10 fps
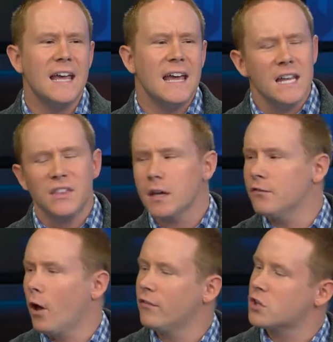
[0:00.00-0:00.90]
Anything
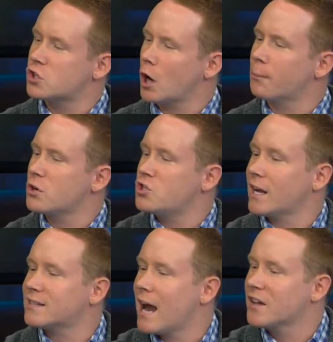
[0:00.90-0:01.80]
involving sharp
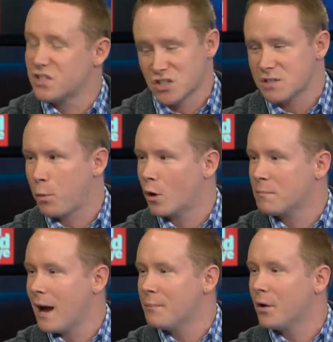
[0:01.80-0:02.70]
projectiles is a sport in my